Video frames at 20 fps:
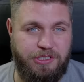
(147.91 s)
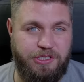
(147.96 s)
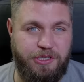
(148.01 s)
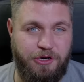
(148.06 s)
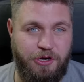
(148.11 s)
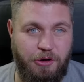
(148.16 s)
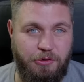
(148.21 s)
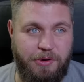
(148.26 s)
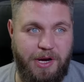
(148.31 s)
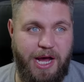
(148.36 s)
than
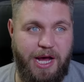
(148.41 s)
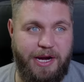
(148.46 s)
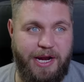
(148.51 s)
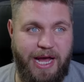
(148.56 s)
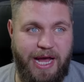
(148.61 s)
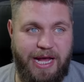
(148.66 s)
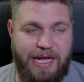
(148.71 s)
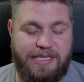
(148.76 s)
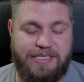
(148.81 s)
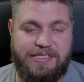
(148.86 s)
Onana
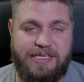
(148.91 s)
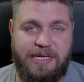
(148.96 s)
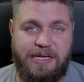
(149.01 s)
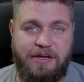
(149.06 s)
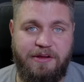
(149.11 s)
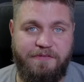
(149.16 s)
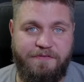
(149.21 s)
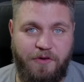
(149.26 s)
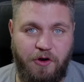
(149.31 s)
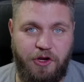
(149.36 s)
has
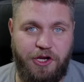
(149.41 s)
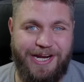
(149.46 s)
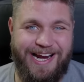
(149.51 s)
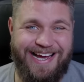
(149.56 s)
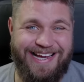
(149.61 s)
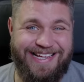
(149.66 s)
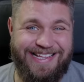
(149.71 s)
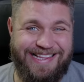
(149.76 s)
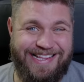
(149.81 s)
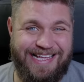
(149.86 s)
for
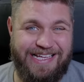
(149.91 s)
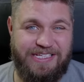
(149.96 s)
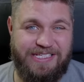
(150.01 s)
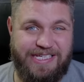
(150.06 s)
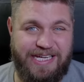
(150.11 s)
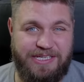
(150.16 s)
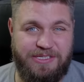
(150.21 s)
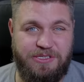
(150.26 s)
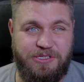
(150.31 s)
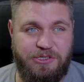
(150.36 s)
United this
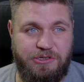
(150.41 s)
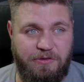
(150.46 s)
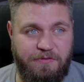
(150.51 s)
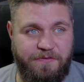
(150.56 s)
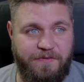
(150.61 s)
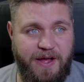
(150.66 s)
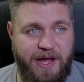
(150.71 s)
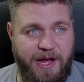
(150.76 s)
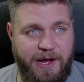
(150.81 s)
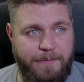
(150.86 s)
season so
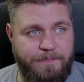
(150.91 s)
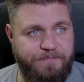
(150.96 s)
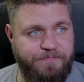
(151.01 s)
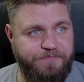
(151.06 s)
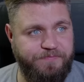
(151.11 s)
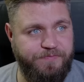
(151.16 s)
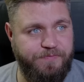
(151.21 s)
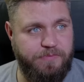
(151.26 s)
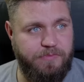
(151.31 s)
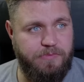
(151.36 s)
far.
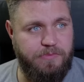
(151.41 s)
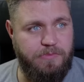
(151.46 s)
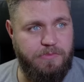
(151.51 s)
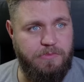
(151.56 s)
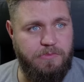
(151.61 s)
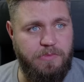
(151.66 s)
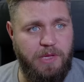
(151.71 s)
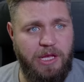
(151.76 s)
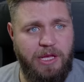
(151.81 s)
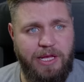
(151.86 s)

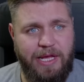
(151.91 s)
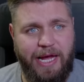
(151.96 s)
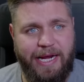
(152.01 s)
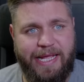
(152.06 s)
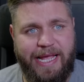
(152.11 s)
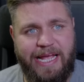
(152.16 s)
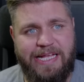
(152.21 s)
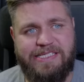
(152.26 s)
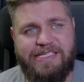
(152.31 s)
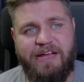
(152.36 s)
And
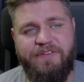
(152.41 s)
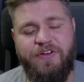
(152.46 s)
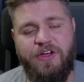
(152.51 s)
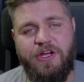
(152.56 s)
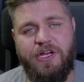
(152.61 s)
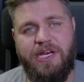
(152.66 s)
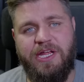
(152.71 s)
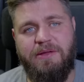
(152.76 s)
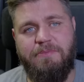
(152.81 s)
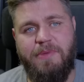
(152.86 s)
against
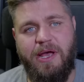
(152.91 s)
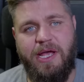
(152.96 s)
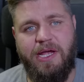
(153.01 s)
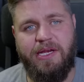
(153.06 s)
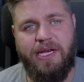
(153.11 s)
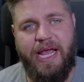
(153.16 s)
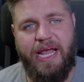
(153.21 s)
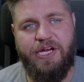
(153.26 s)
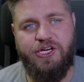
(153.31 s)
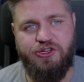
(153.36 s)
Everton, he
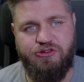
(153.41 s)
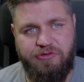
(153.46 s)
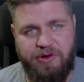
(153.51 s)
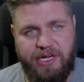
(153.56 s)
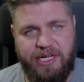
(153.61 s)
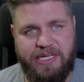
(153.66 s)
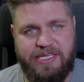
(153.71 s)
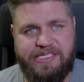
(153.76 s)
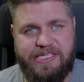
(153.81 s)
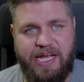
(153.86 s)
made a
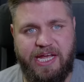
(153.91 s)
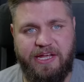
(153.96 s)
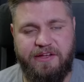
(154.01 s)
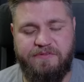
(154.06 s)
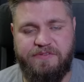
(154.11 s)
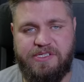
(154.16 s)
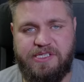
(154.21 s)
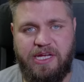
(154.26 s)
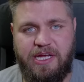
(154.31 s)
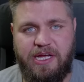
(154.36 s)
string of
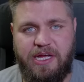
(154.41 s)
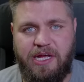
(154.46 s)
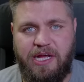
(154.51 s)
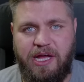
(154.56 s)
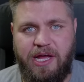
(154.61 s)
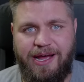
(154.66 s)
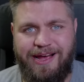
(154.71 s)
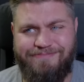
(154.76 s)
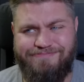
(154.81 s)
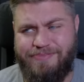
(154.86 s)
saves.
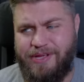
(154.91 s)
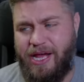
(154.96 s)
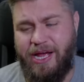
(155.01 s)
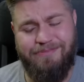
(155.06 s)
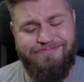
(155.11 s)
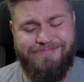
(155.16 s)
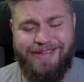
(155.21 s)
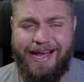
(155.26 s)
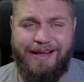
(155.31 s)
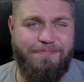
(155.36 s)

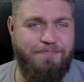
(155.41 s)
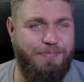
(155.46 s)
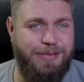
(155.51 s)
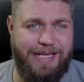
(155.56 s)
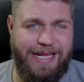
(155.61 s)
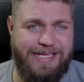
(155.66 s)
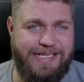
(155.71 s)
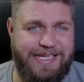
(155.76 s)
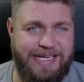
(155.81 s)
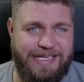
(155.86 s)

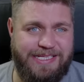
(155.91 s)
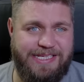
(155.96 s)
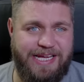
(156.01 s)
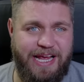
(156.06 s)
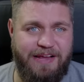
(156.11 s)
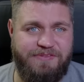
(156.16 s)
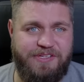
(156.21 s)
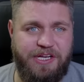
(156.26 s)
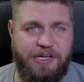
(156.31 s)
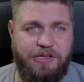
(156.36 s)
Plenty of
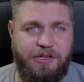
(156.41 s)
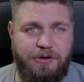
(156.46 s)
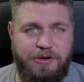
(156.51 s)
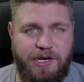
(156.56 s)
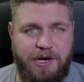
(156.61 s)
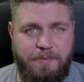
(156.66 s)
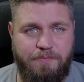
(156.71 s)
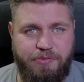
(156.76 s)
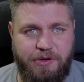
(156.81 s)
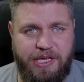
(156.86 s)
saves,
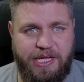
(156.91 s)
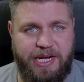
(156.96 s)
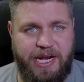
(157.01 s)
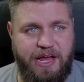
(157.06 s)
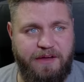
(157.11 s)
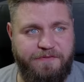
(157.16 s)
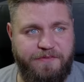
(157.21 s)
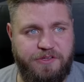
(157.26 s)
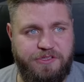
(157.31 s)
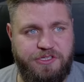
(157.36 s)
including a brilliant
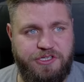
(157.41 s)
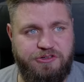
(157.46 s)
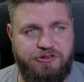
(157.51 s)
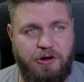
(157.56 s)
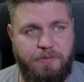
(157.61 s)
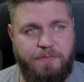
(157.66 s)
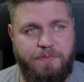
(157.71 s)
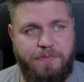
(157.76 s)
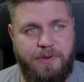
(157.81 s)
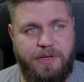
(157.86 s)
effort to
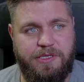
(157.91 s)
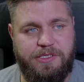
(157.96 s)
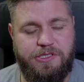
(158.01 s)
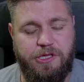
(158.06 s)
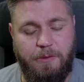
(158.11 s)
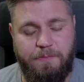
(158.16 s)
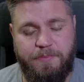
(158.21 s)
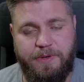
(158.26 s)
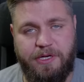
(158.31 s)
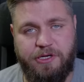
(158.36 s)

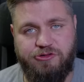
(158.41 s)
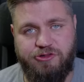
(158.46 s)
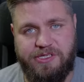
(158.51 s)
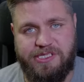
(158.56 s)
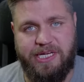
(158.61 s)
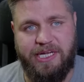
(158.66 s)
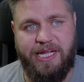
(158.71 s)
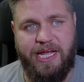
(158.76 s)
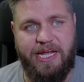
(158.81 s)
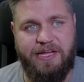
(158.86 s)
stop
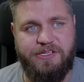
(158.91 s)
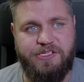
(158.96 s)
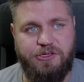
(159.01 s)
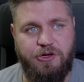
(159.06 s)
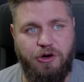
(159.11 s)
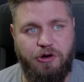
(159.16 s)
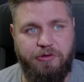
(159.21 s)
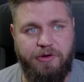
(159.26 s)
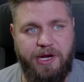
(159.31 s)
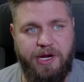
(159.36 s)
Idrissa Gueye
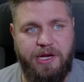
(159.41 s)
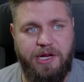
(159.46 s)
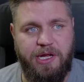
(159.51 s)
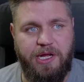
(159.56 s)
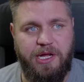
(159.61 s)
scoring